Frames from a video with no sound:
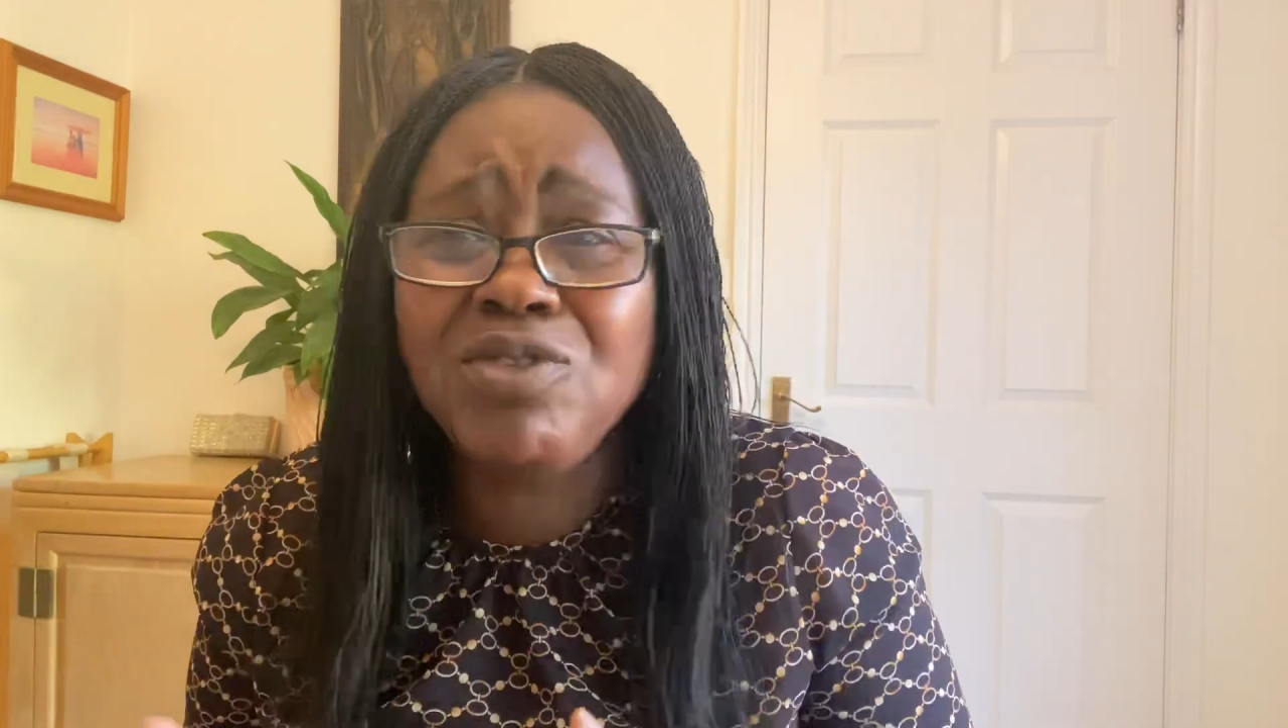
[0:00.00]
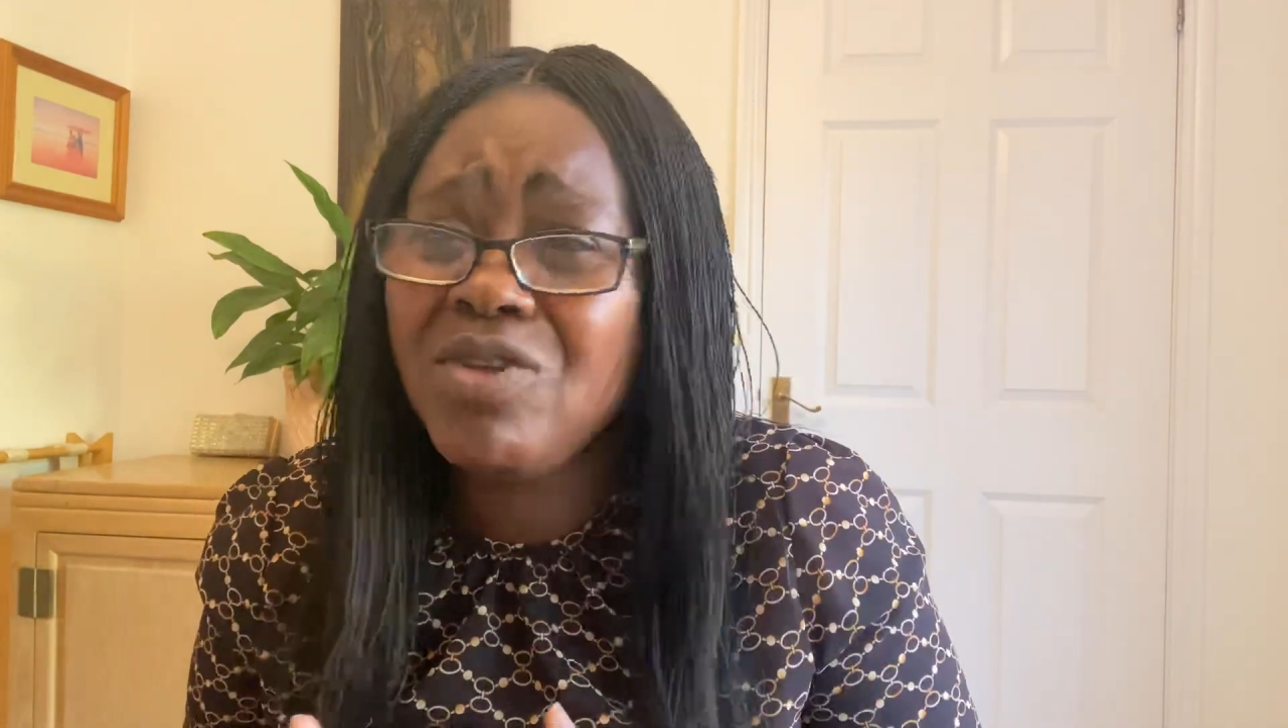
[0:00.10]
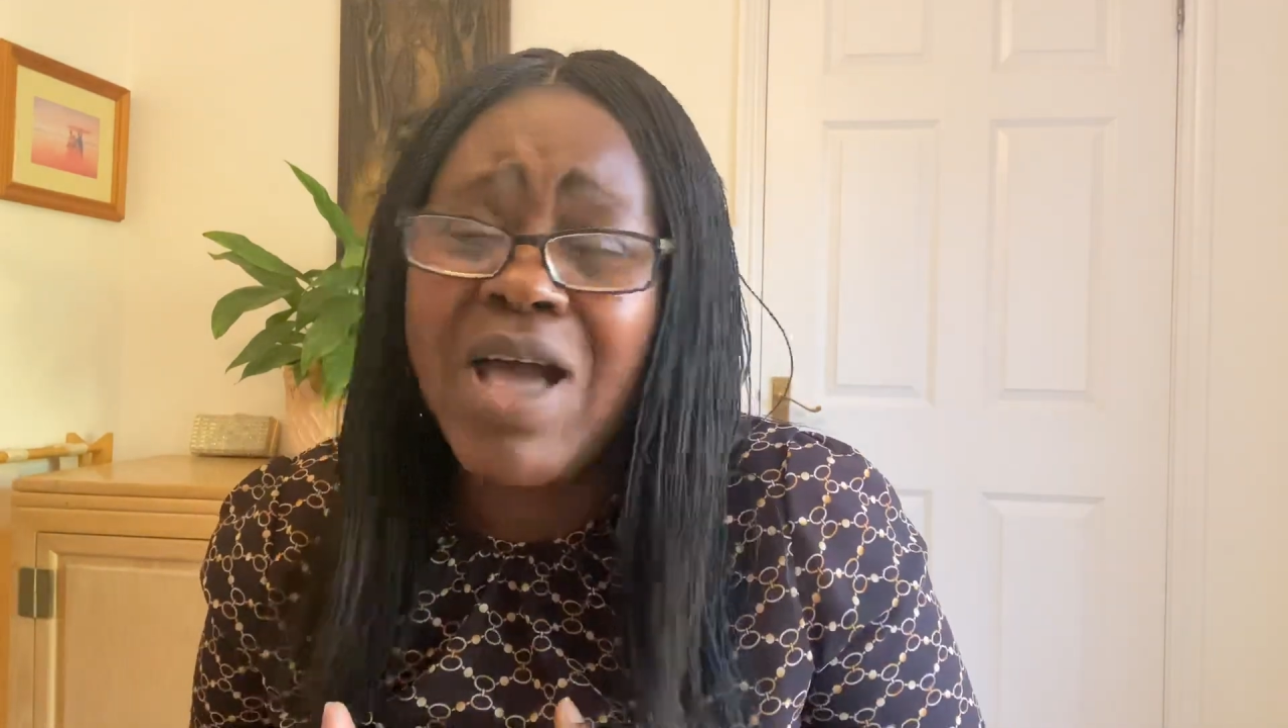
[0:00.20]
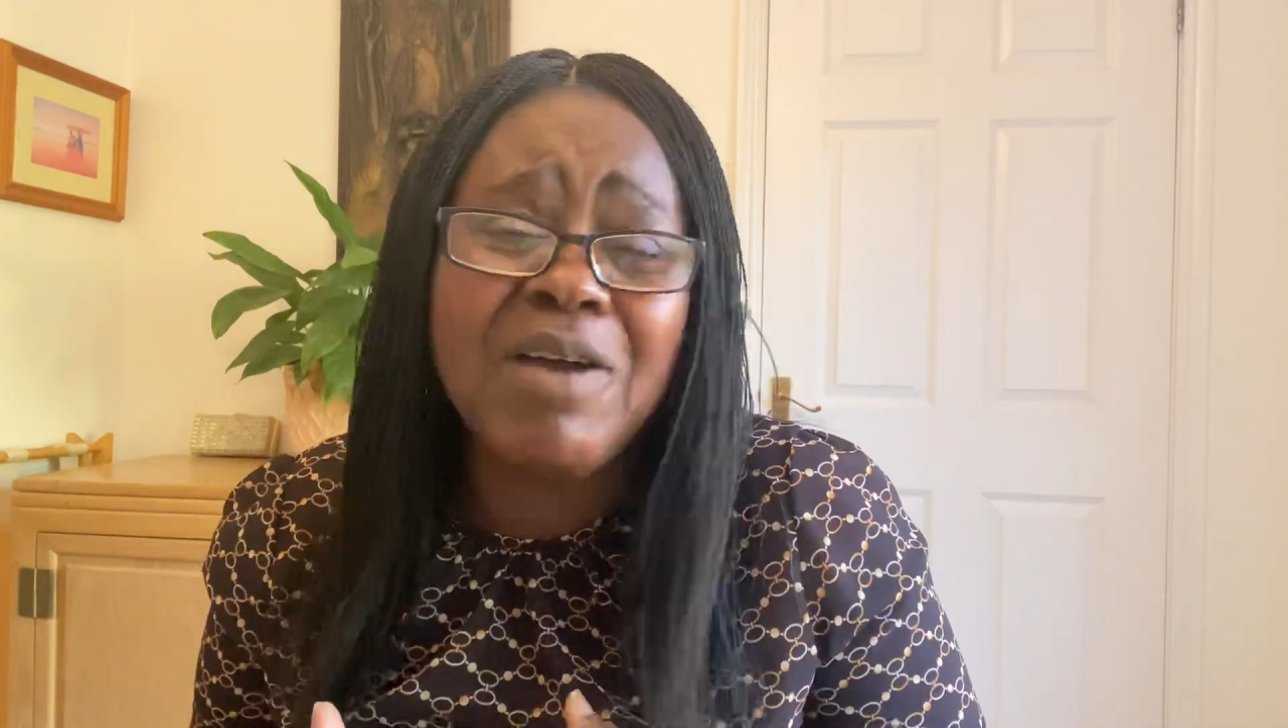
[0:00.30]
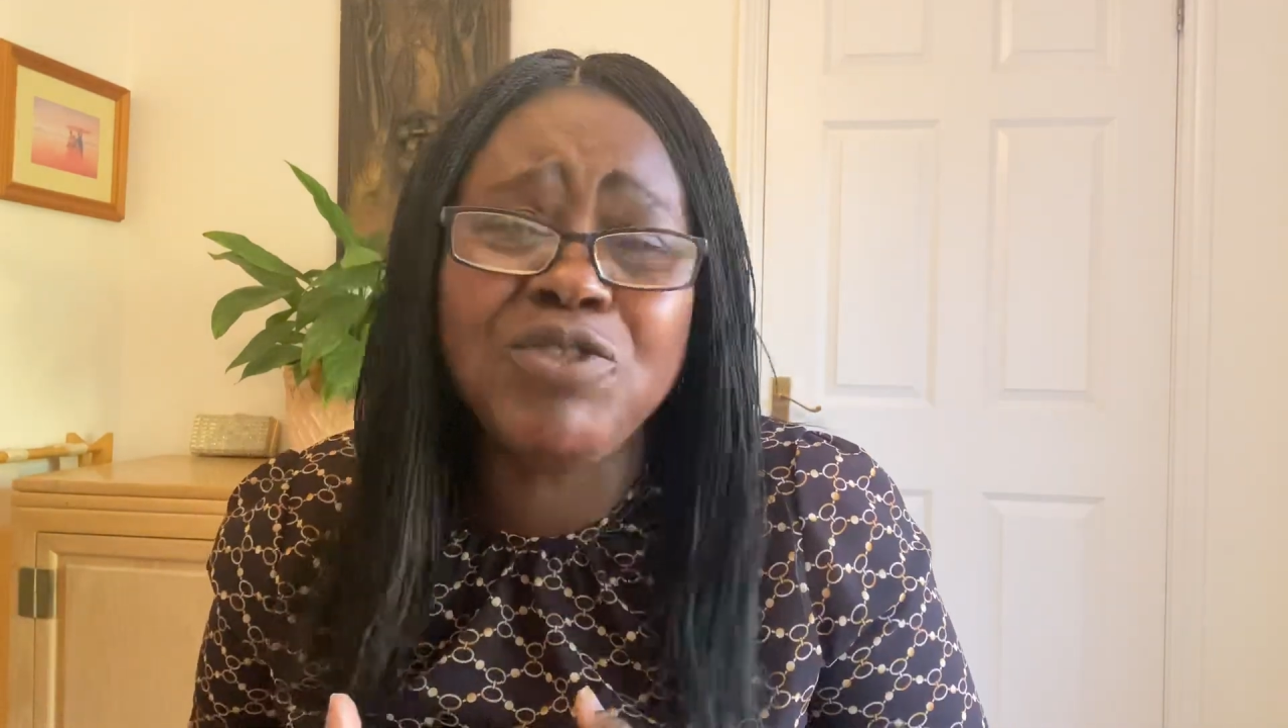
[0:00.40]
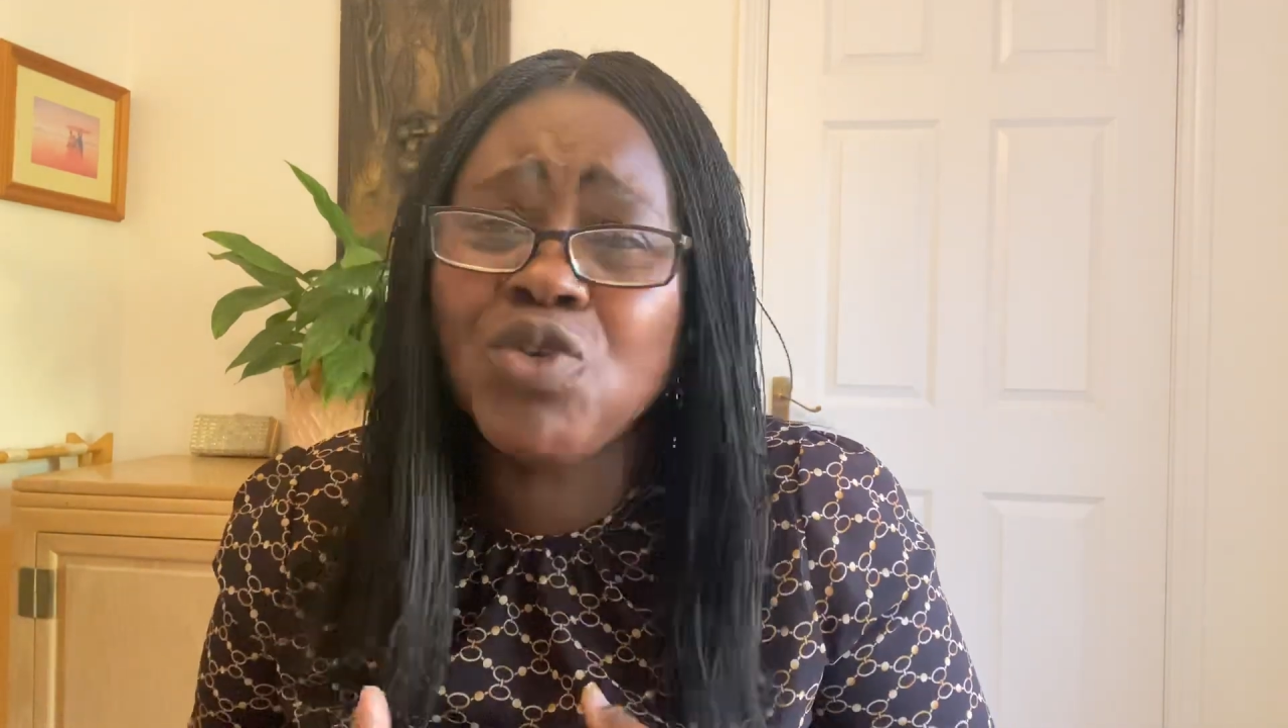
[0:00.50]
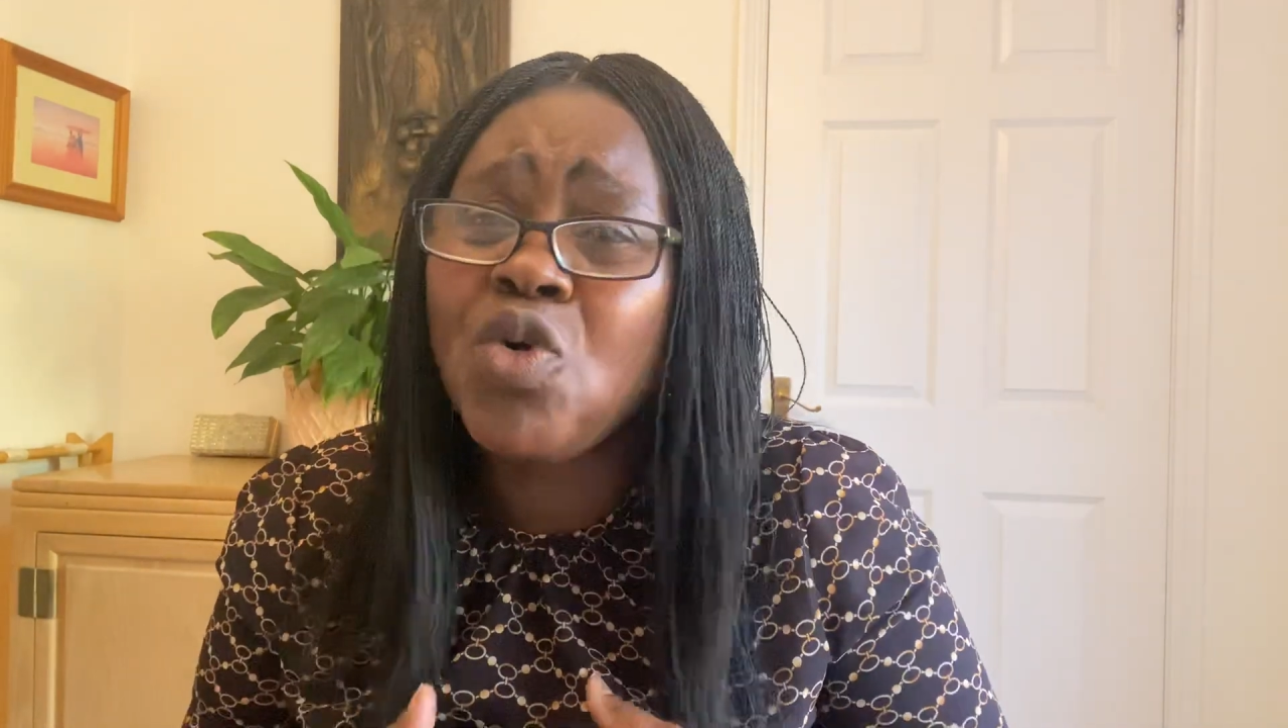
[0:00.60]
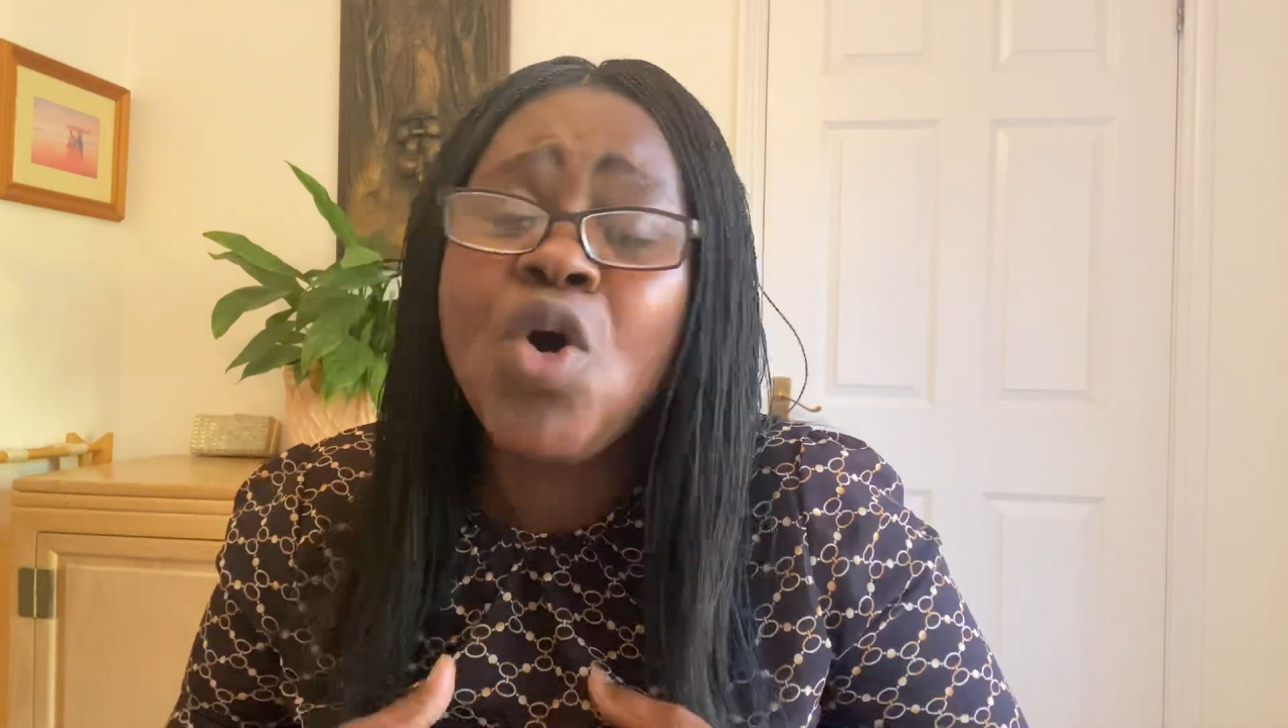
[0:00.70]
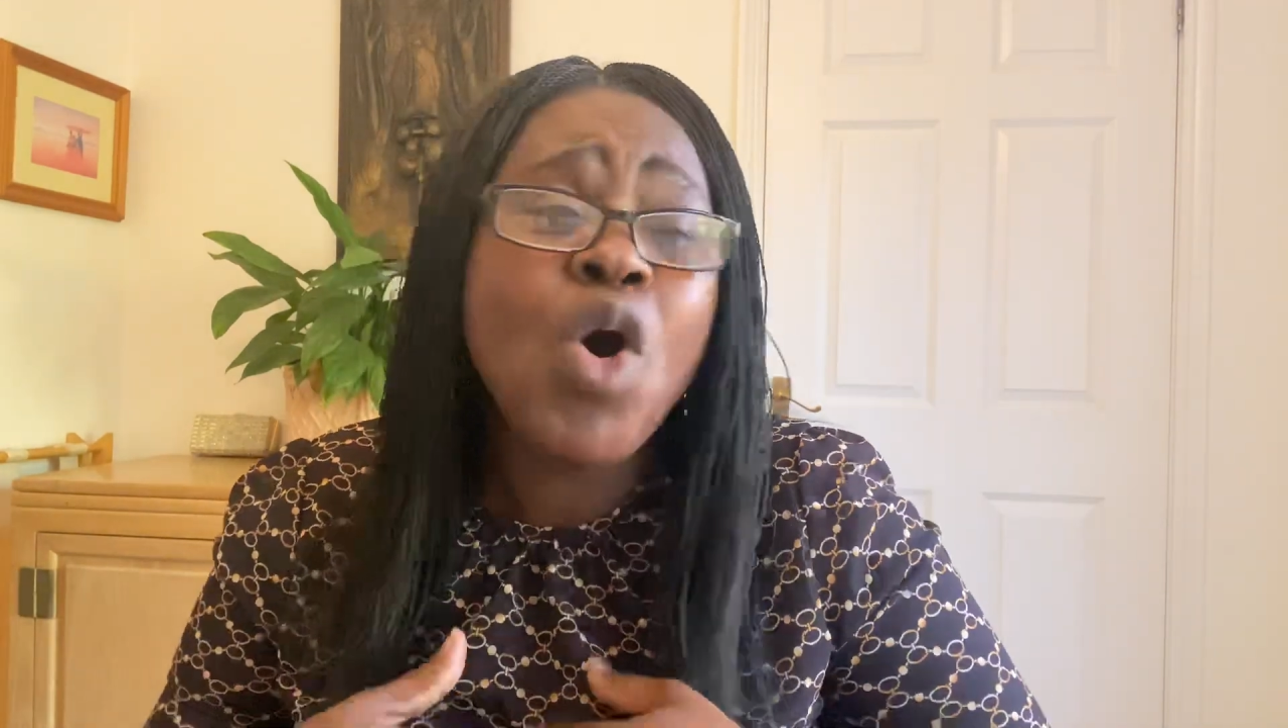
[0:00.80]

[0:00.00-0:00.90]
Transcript: You don't have to